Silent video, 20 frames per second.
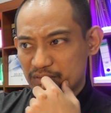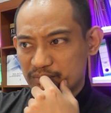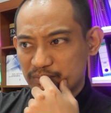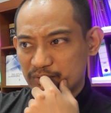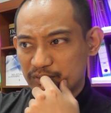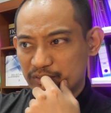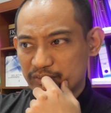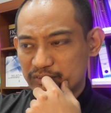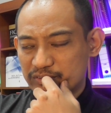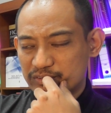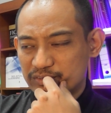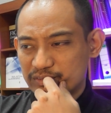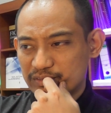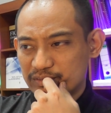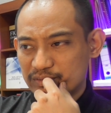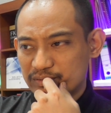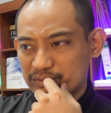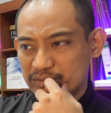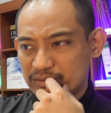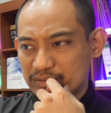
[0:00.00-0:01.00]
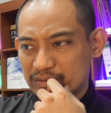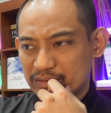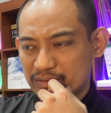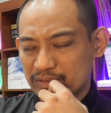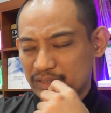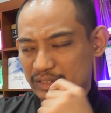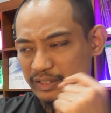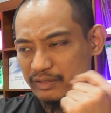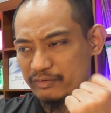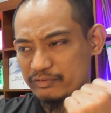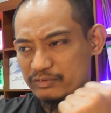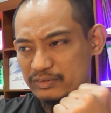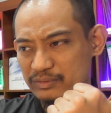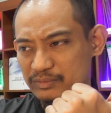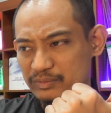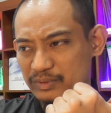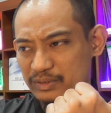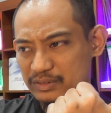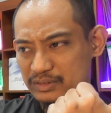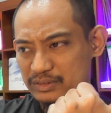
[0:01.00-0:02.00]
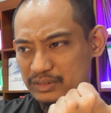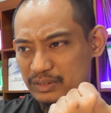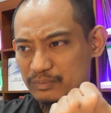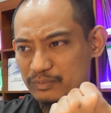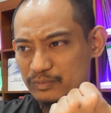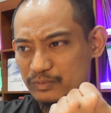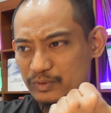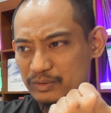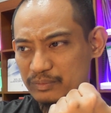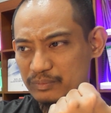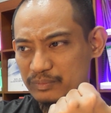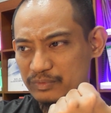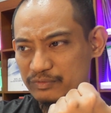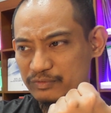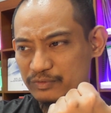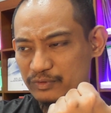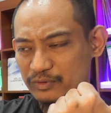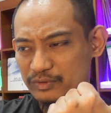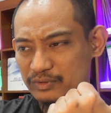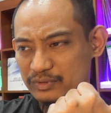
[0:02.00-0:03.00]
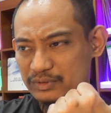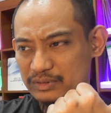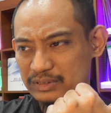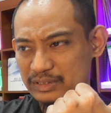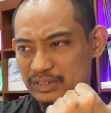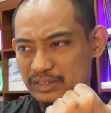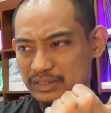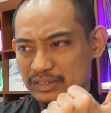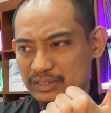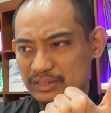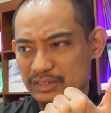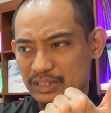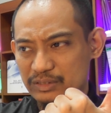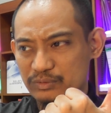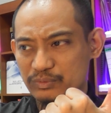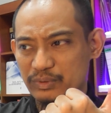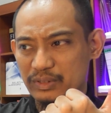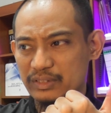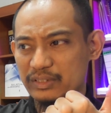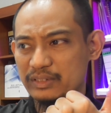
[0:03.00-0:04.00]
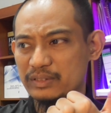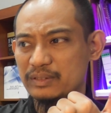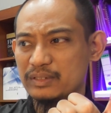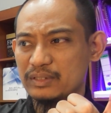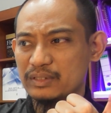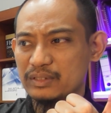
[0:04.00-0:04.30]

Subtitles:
Because I have heard someone before say this as well, right?